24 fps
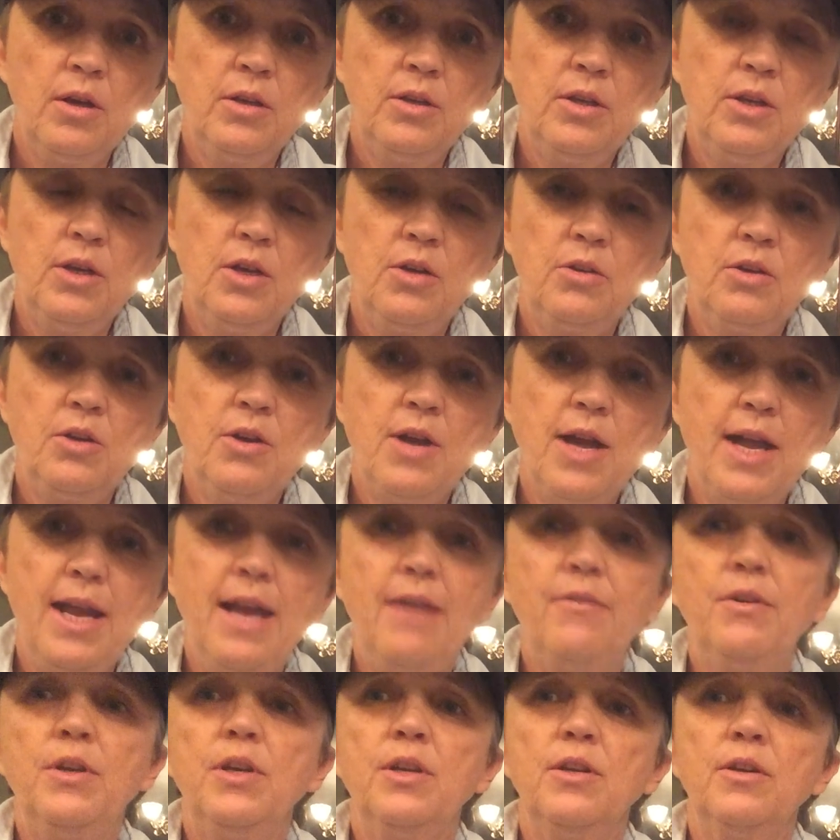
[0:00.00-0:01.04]
you know, you're not
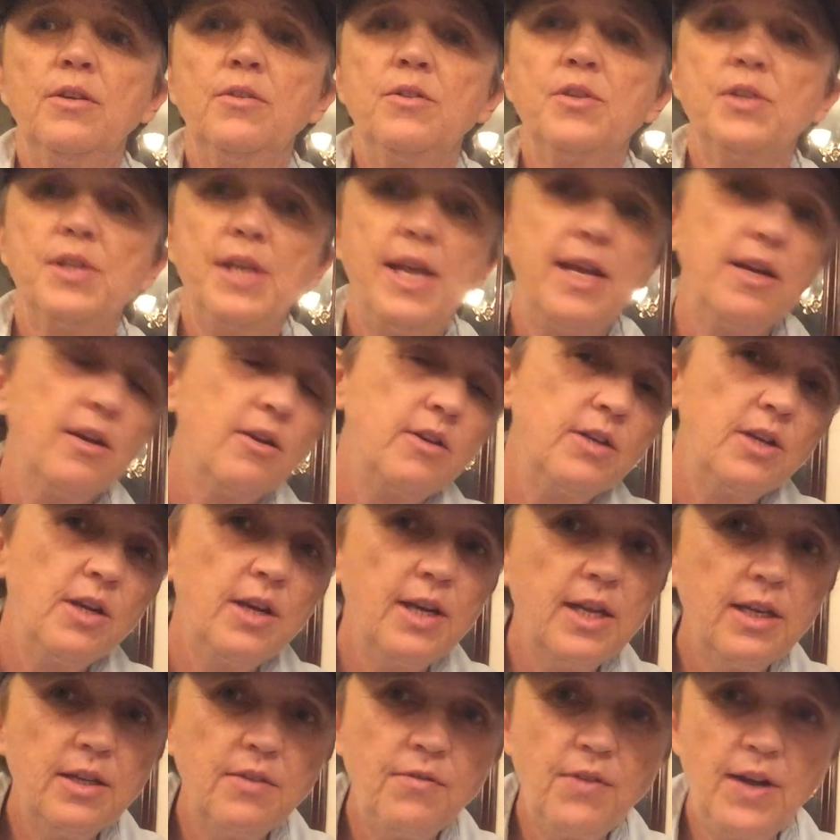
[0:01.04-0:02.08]
having to stand on your
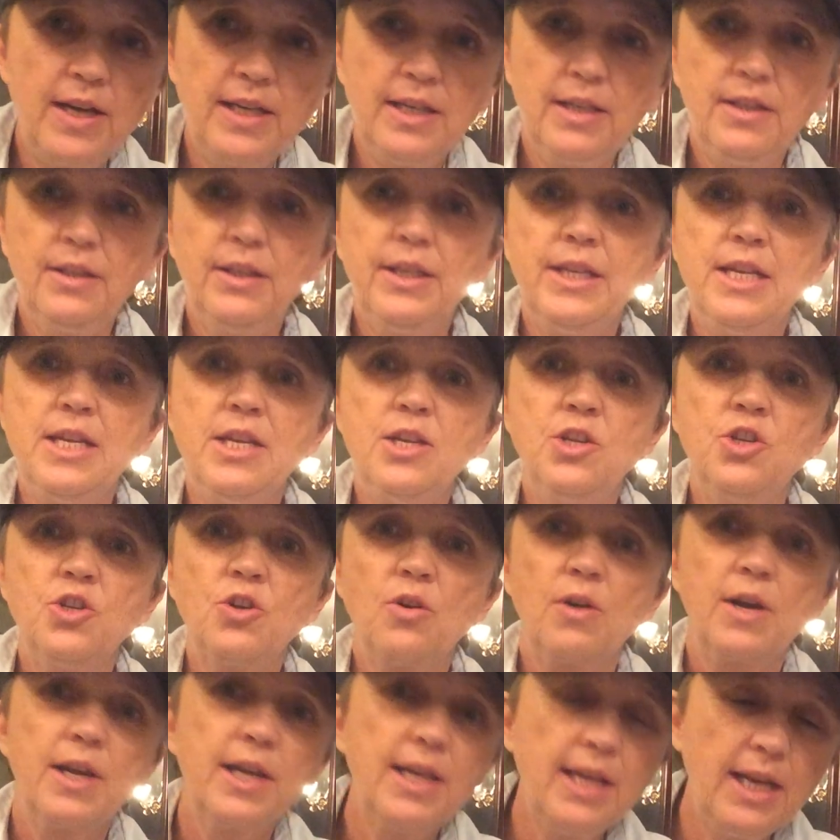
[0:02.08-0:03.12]
head to find a leash
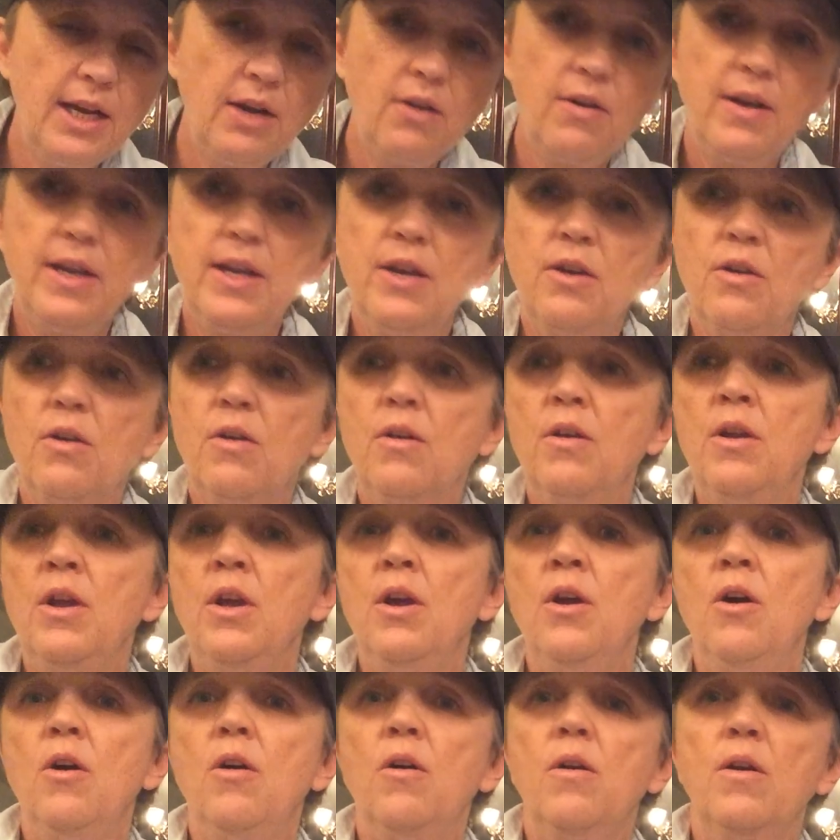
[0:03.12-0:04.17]
or a carrier
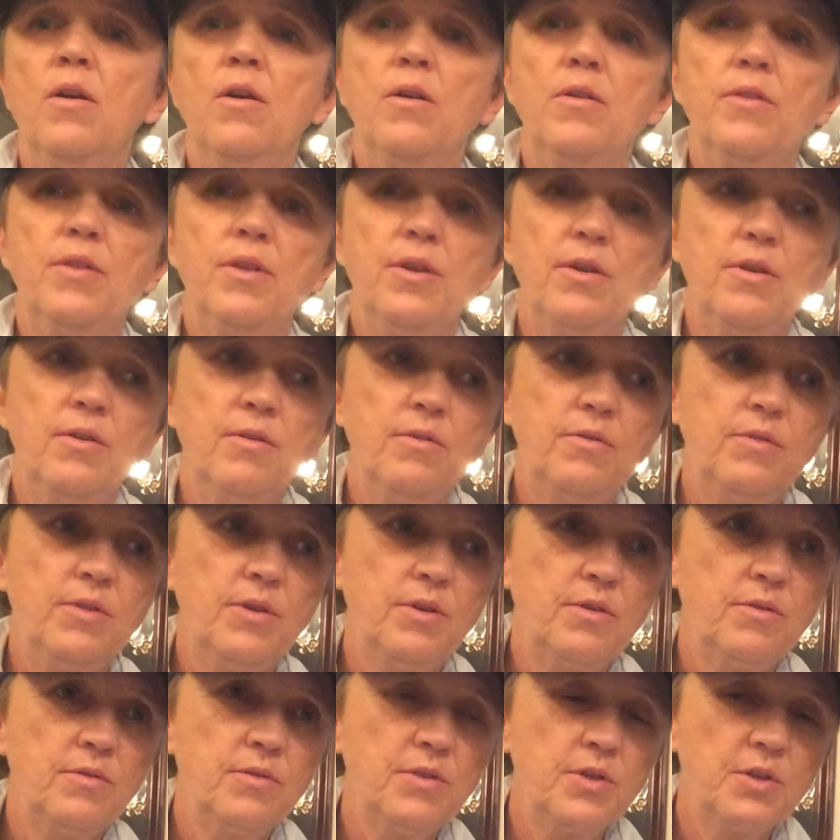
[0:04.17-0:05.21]
or
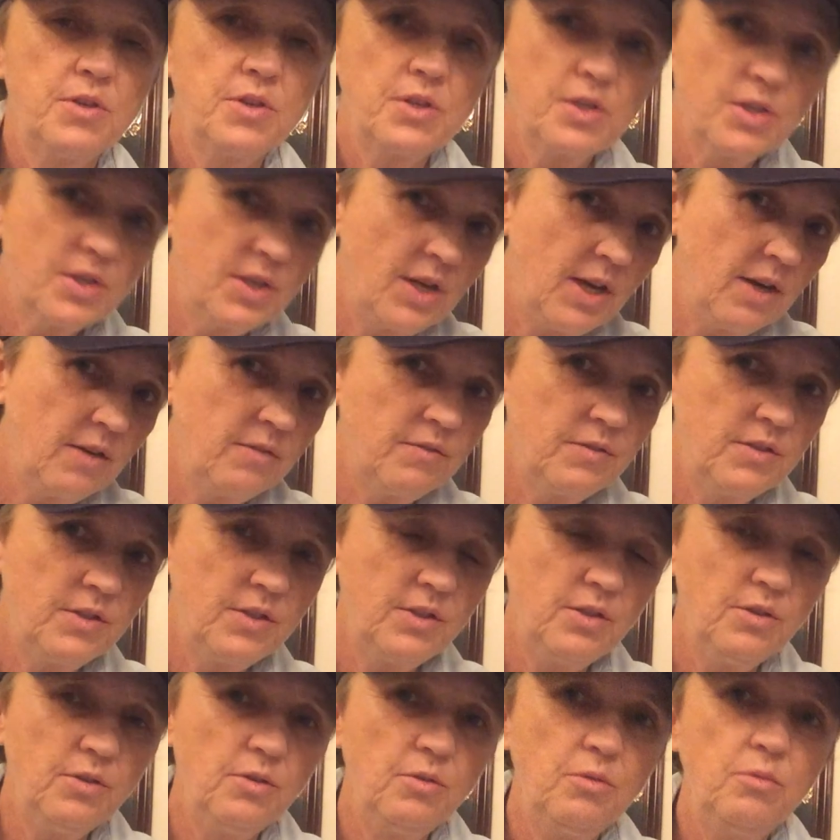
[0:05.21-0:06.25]
the stuff
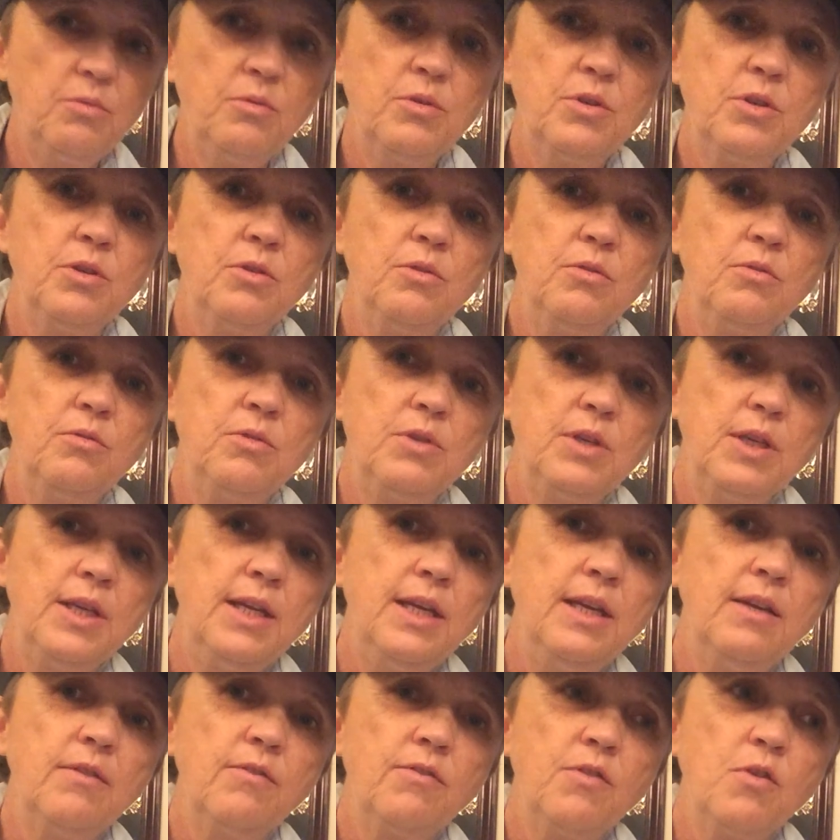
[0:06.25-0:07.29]
to
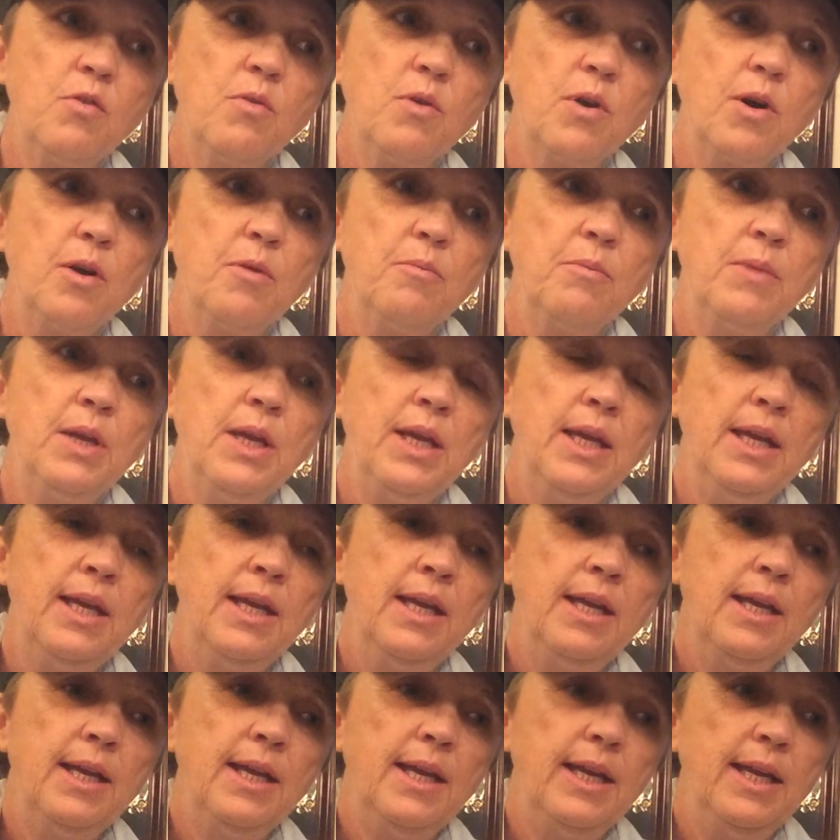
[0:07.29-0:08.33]
get for them.
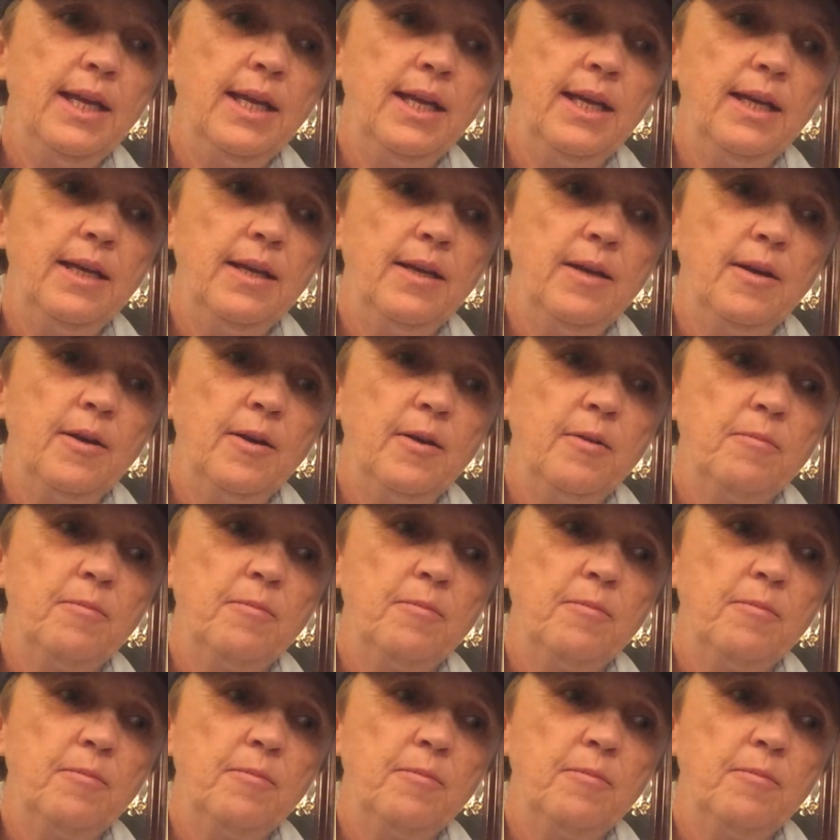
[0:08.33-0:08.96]
And